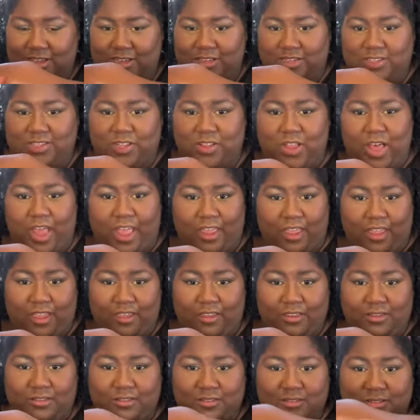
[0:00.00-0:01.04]
So like
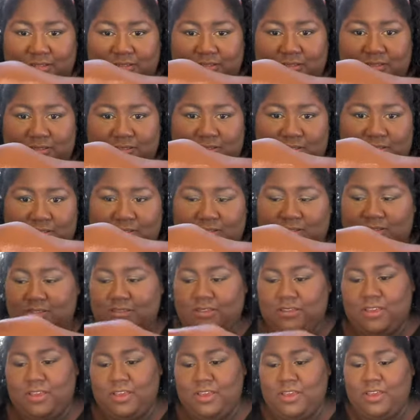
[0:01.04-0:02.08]

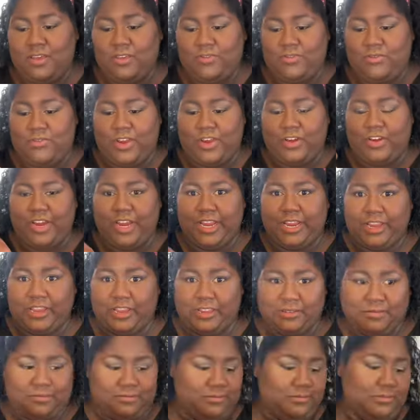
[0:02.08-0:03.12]

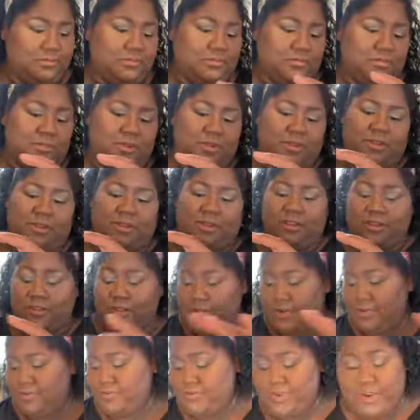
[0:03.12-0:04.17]
very,
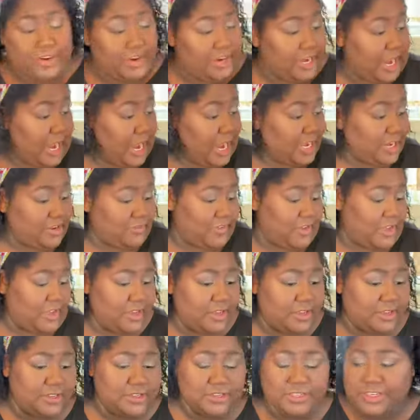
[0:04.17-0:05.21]
very kind of
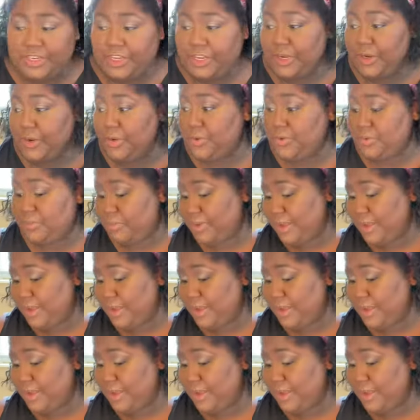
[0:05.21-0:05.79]
a nude